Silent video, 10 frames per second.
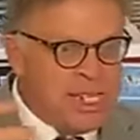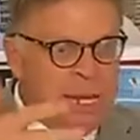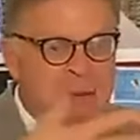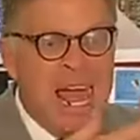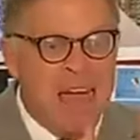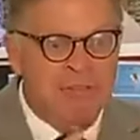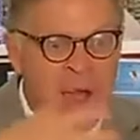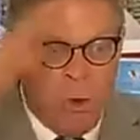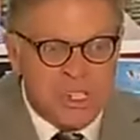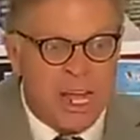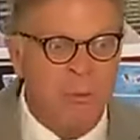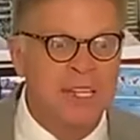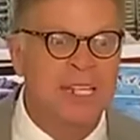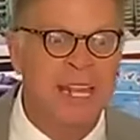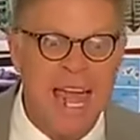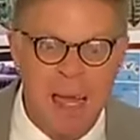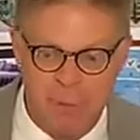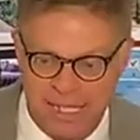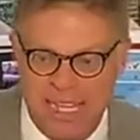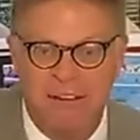seem to have notes on what's going to
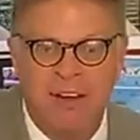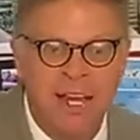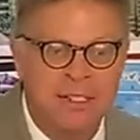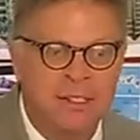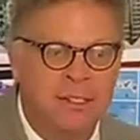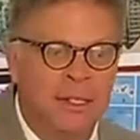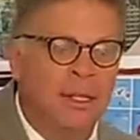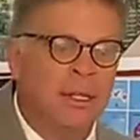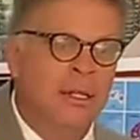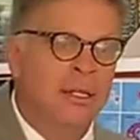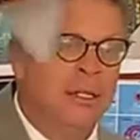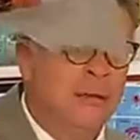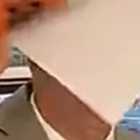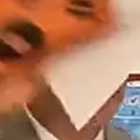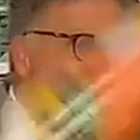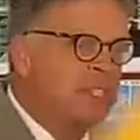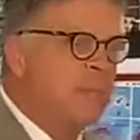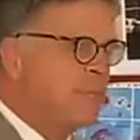happen. Is that right? Yeah. Well,